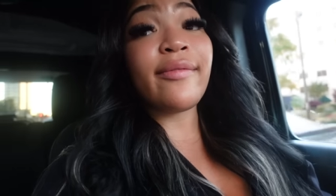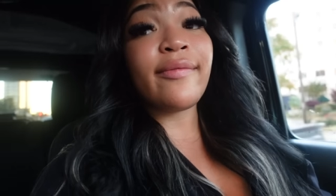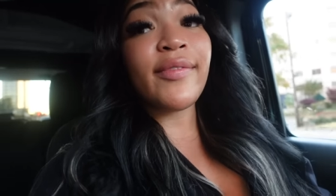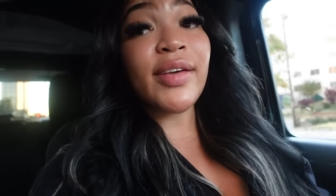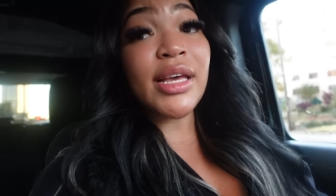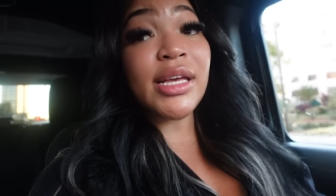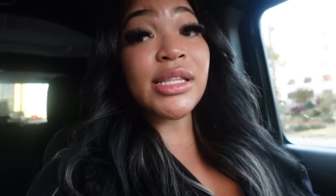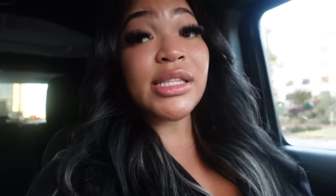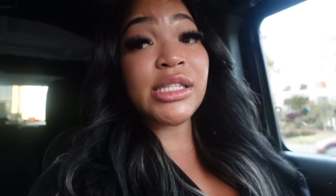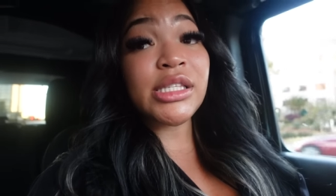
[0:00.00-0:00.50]

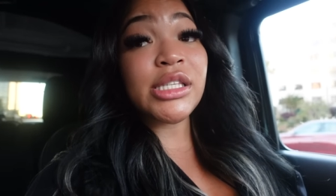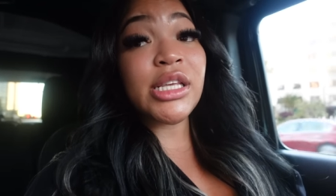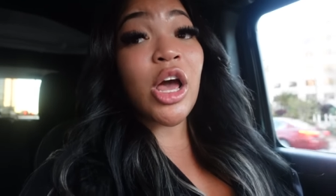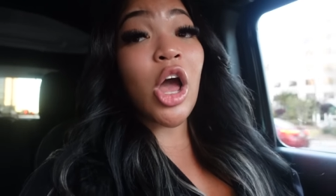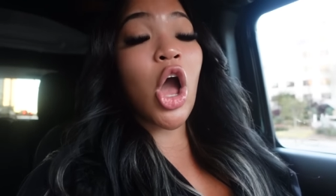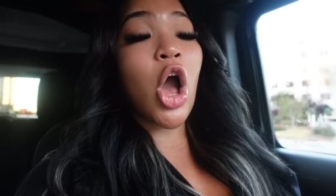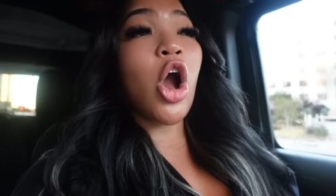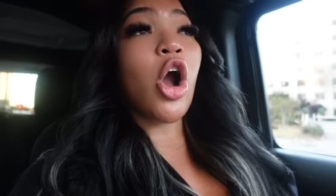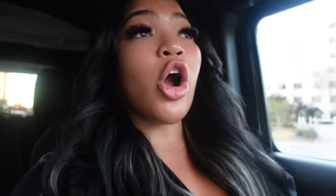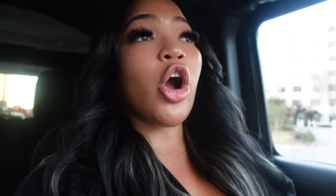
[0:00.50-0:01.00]
feet
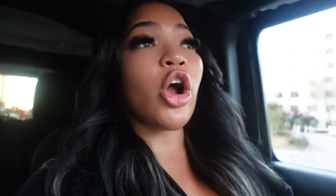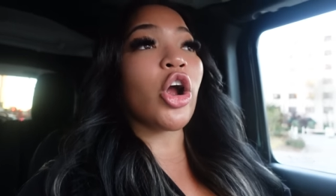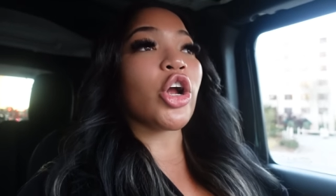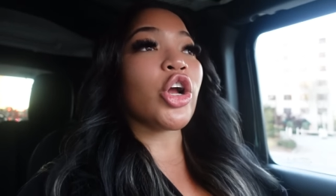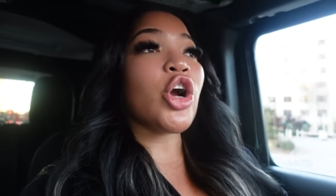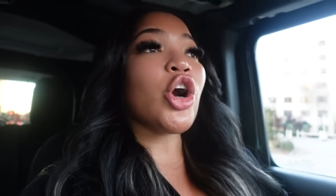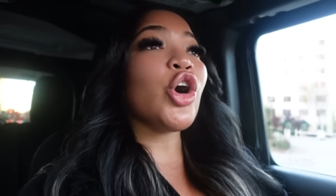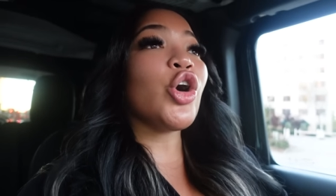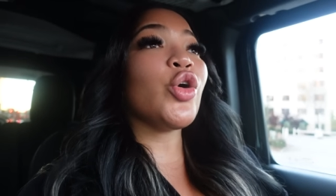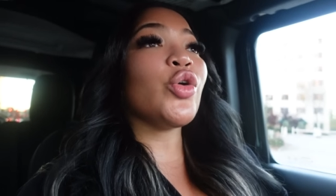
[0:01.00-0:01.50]
are
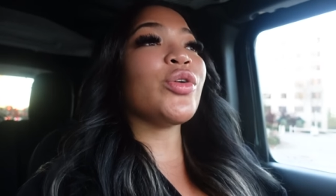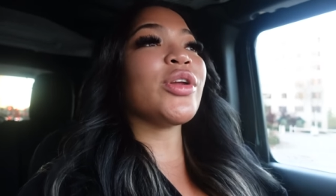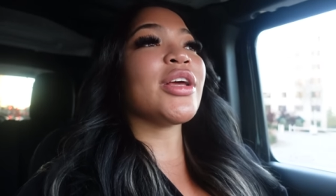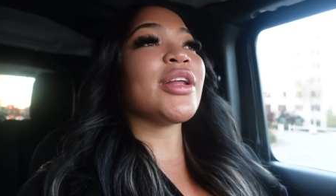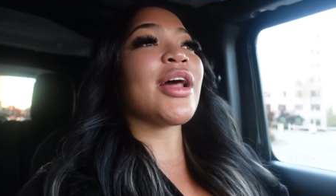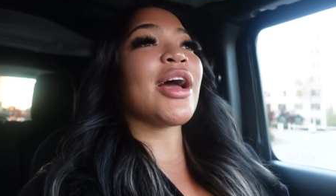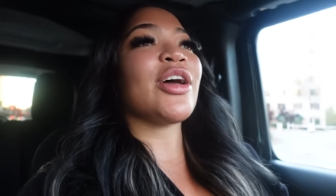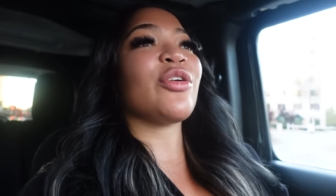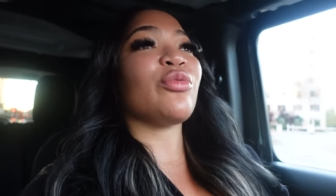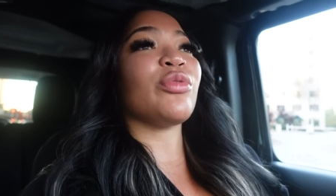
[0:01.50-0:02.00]
cold
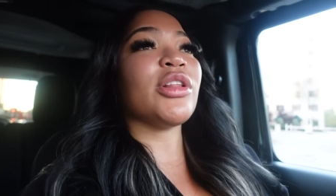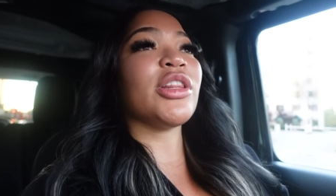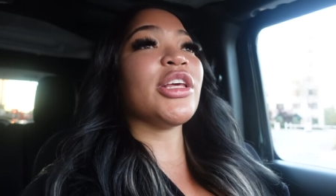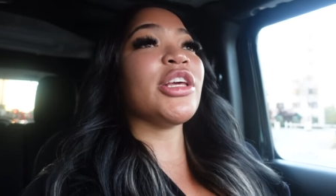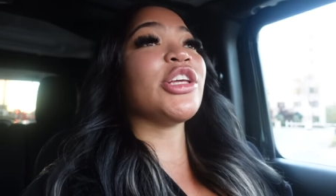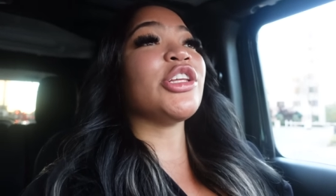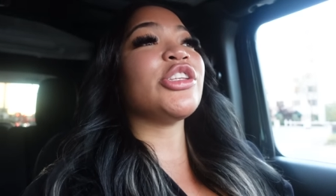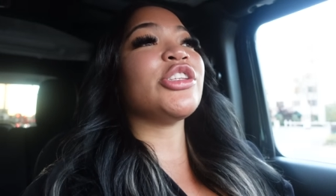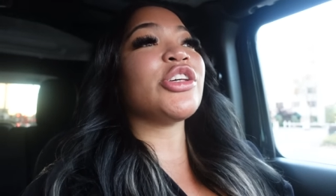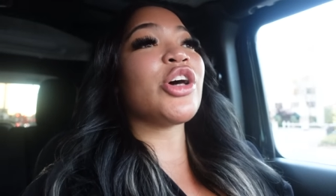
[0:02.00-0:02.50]
and I
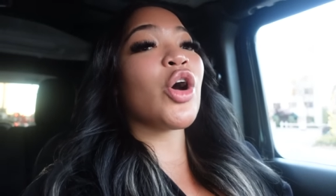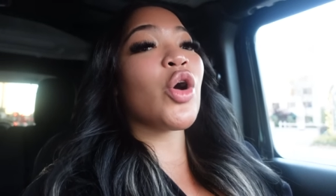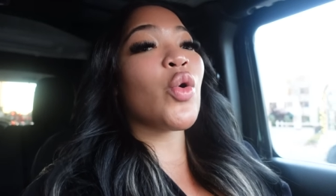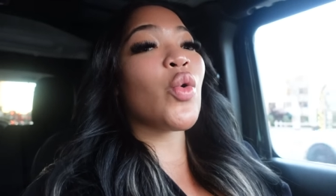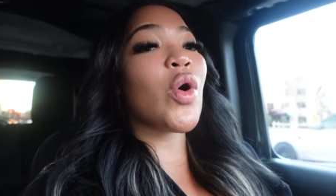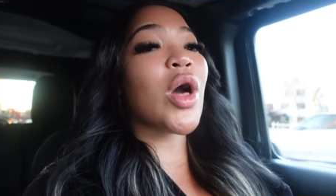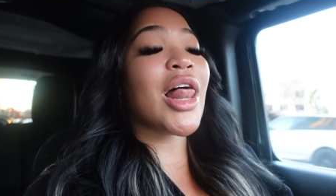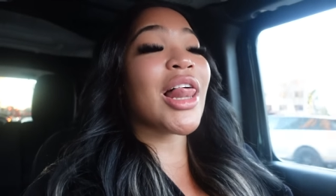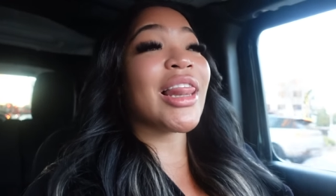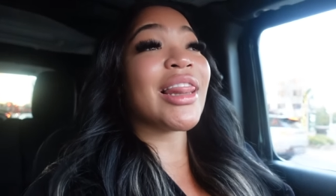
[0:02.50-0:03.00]
really
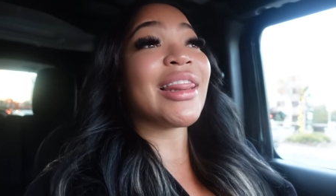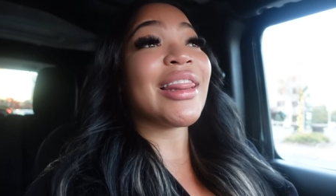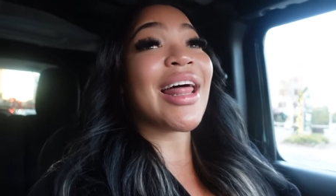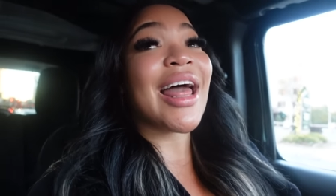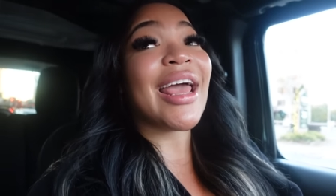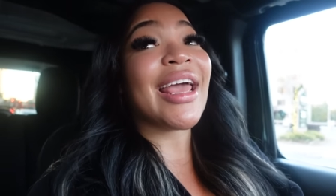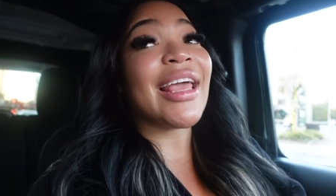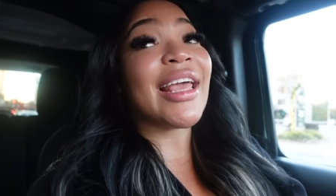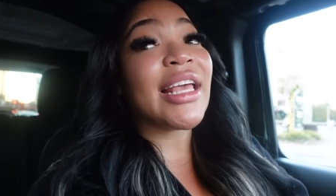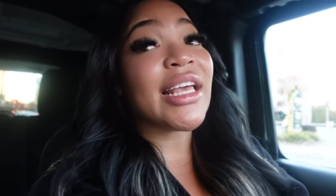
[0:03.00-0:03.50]
don't
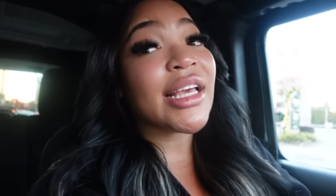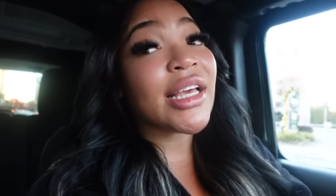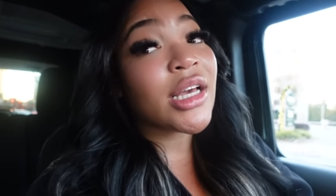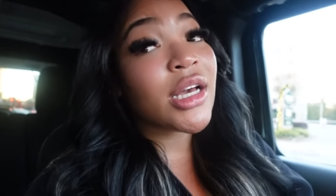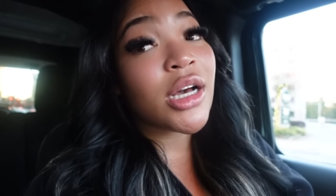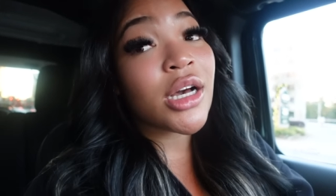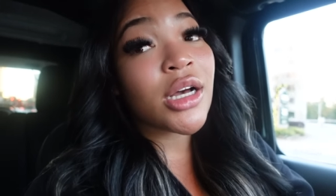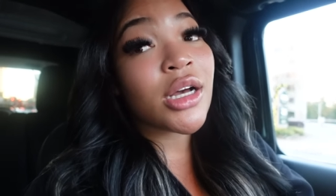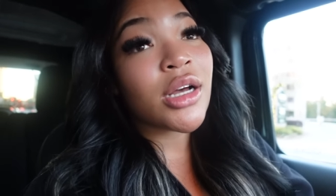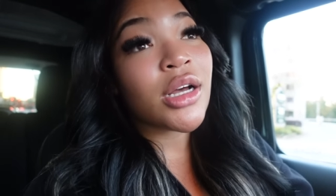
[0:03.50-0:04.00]
like
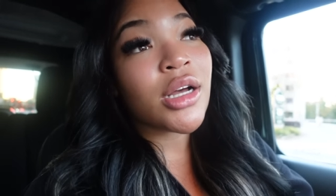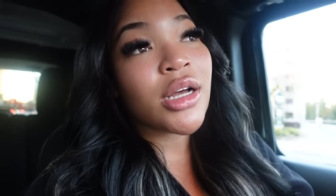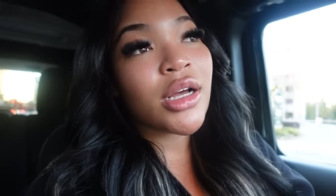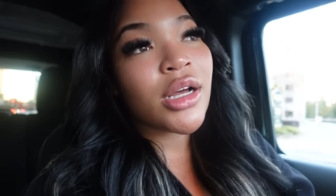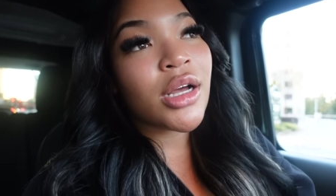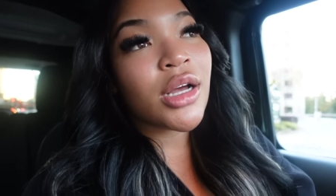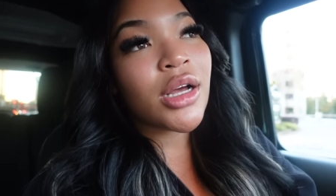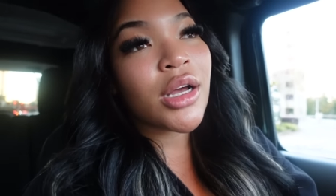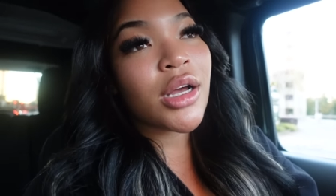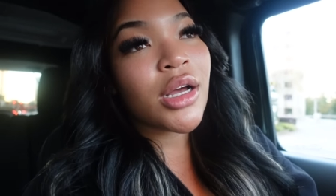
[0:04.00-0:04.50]

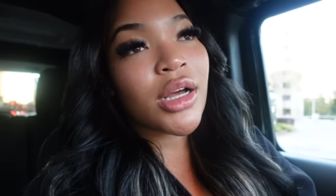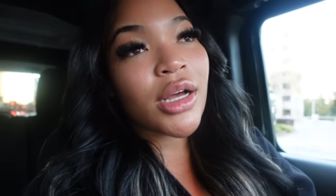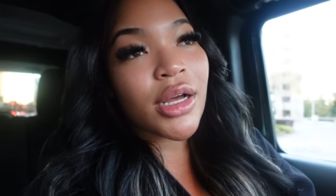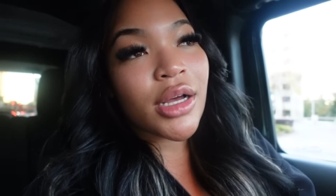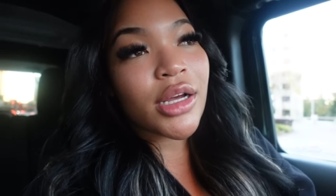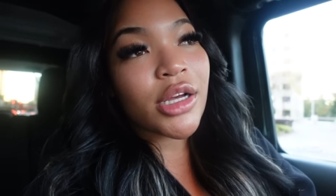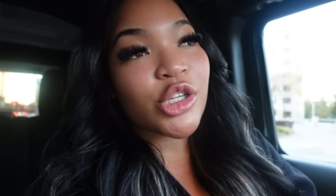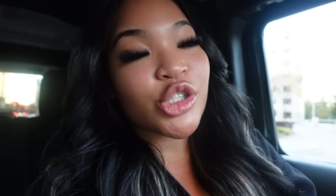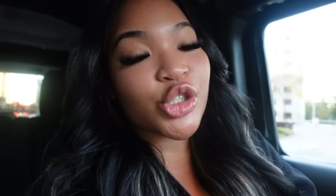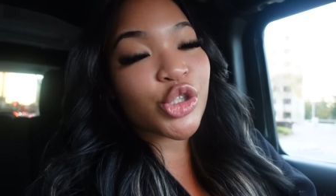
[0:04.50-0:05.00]

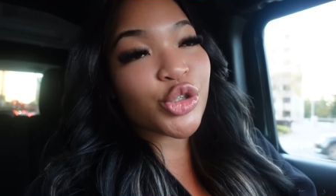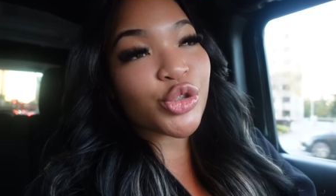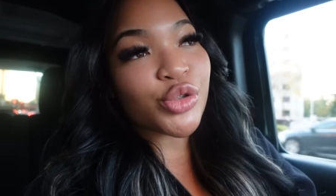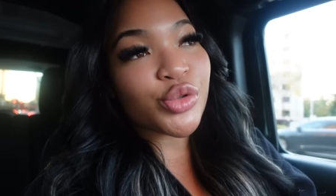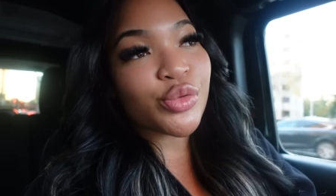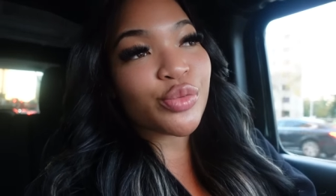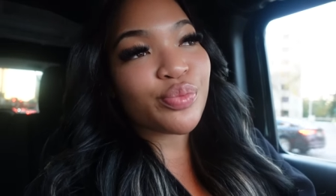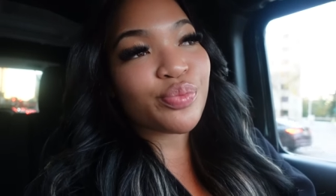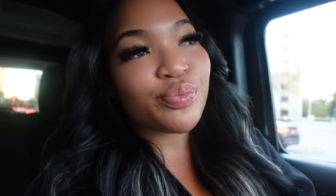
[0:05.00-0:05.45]
shoes.